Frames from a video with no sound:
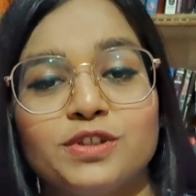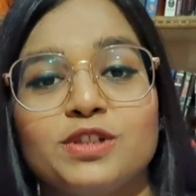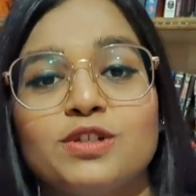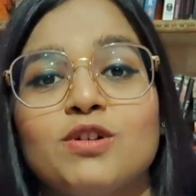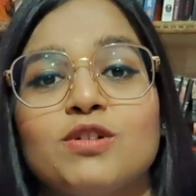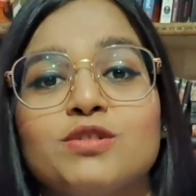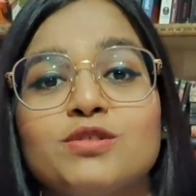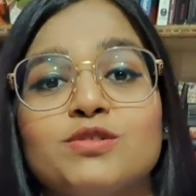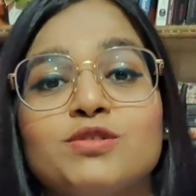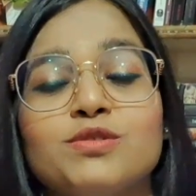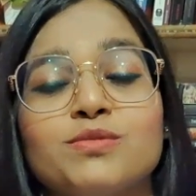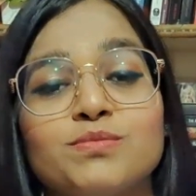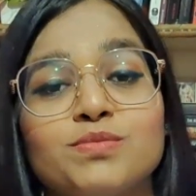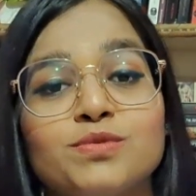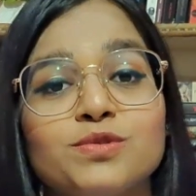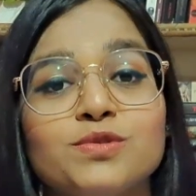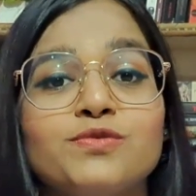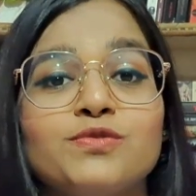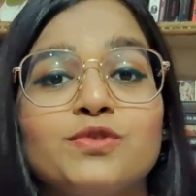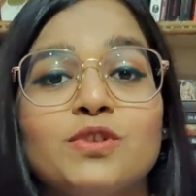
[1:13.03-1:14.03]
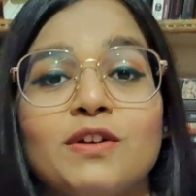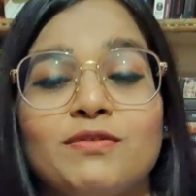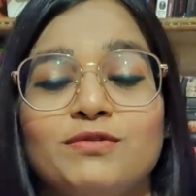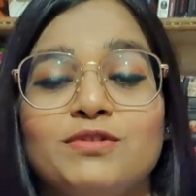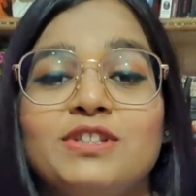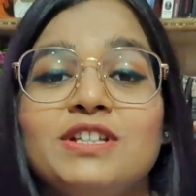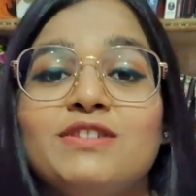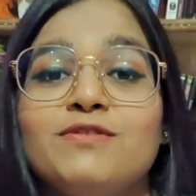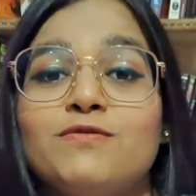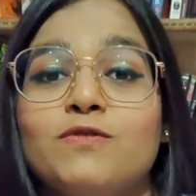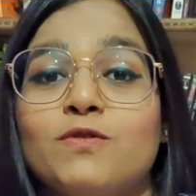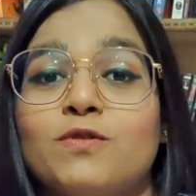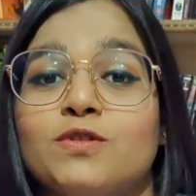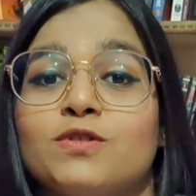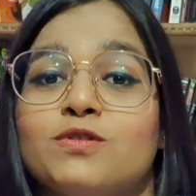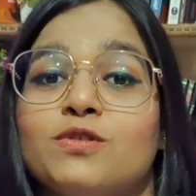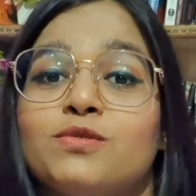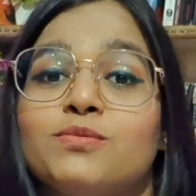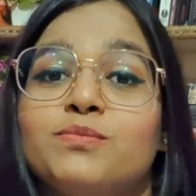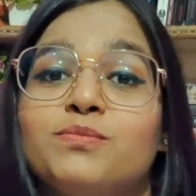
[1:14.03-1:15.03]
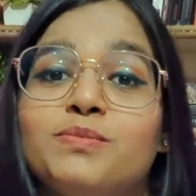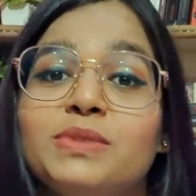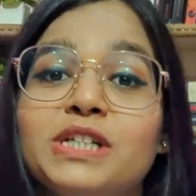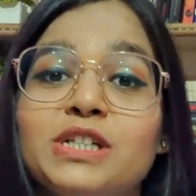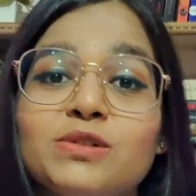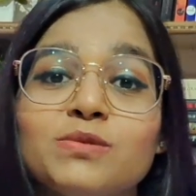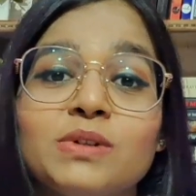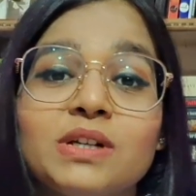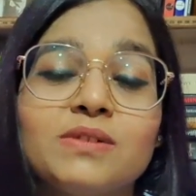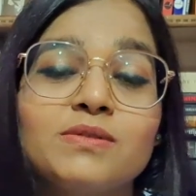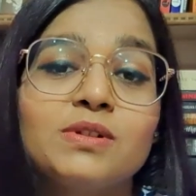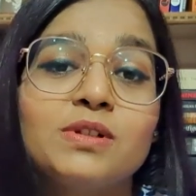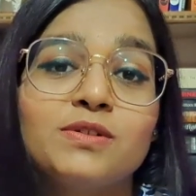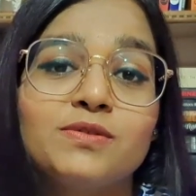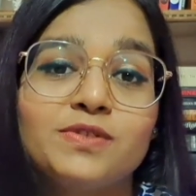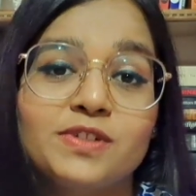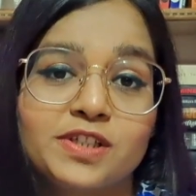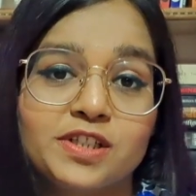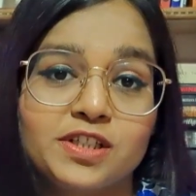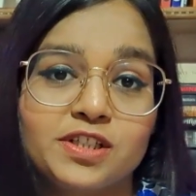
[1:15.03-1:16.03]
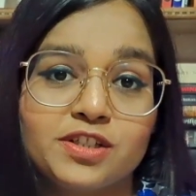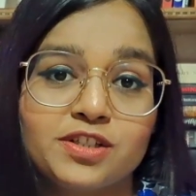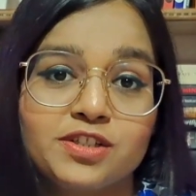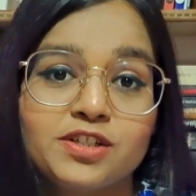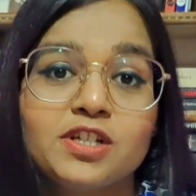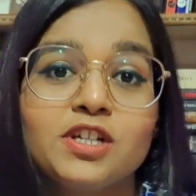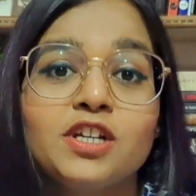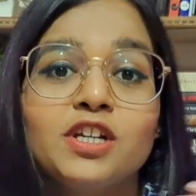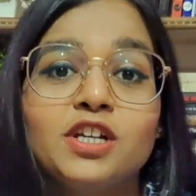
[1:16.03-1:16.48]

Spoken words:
In order to improve, you have to then focus on B2 level of English